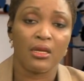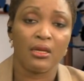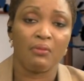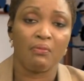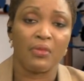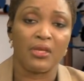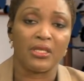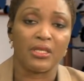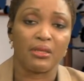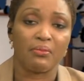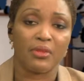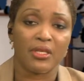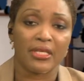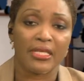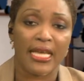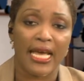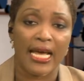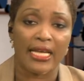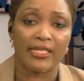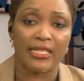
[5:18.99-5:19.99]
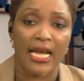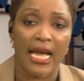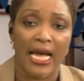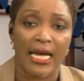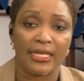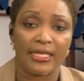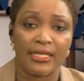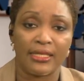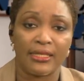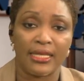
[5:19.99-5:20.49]
Mr. Muscat
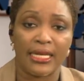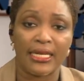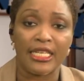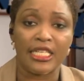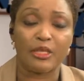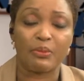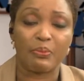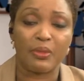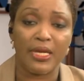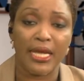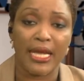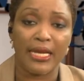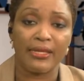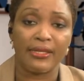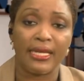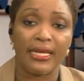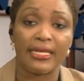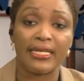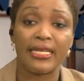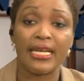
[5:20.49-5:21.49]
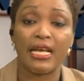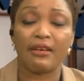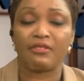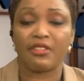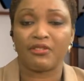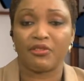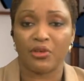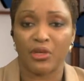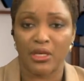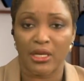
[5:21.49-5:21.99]
added that his plane then
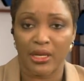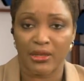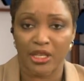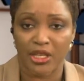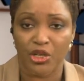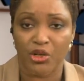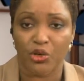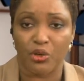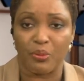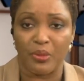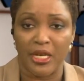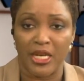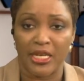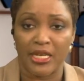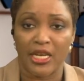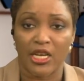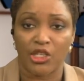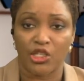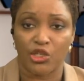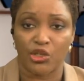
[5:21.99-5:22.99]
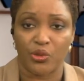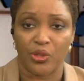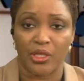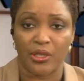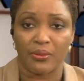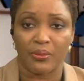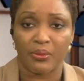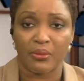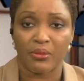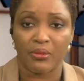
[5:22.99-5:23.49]
left for another European
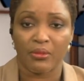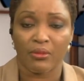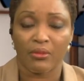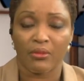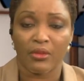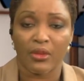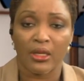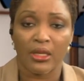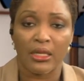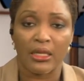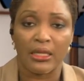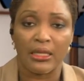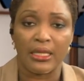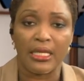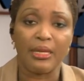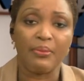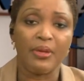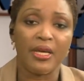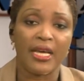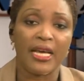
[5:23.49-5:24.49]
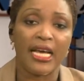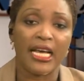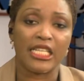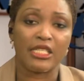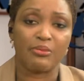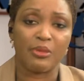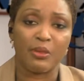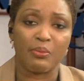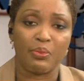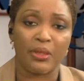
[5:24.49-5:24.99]
country. Libya
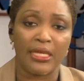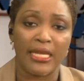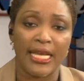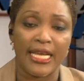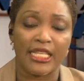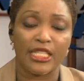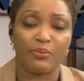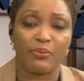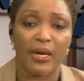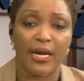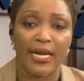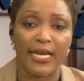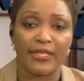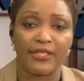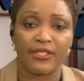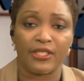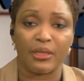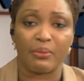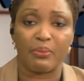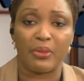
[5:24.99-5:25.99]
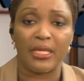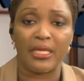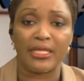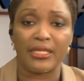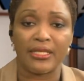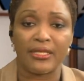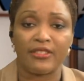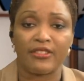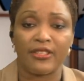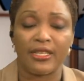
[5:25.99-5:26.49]
has been plagued by
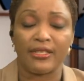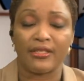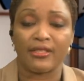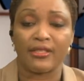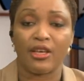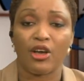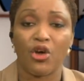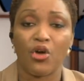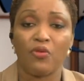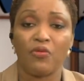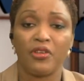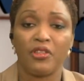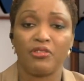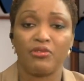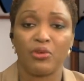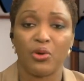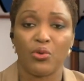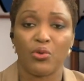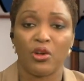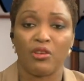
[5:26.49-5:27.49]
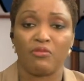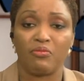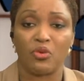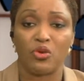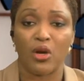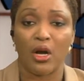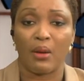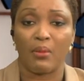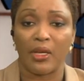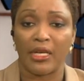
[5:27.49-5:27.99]
instability since the overthrow of
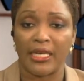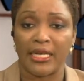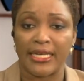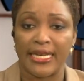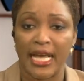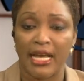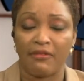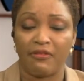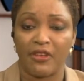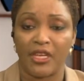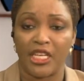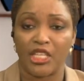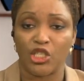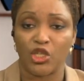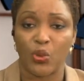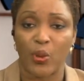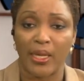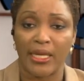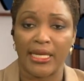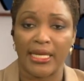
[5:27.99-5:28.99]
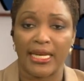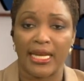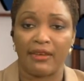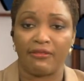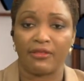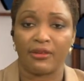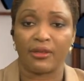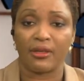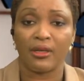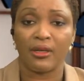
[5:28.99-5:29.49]
Muammar Gaddafi in
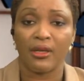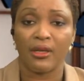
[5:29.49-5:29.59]
2011,